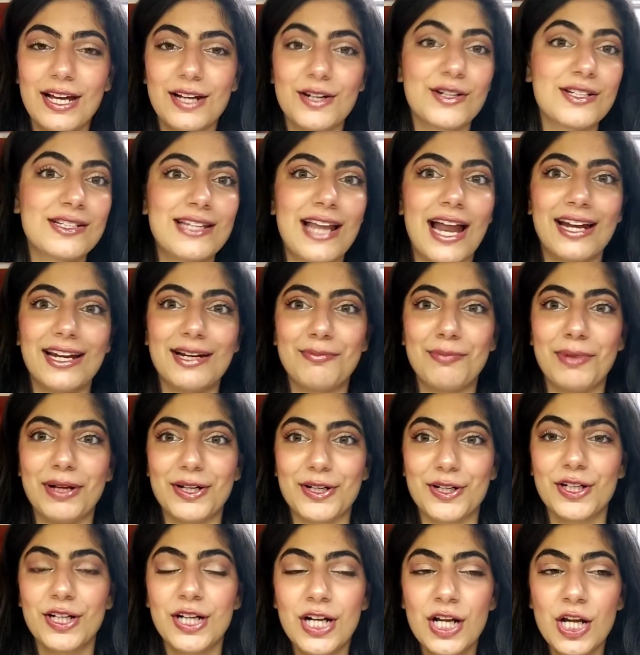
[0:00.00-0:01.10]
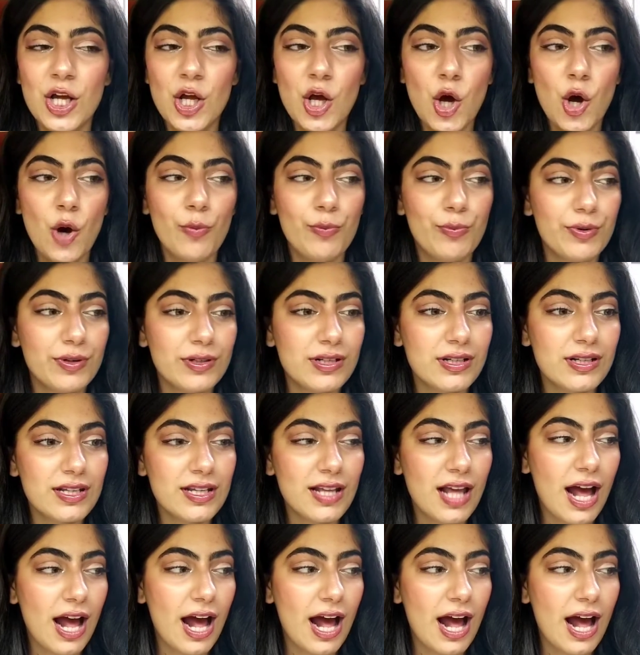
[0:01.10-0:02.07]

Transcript: understand it better but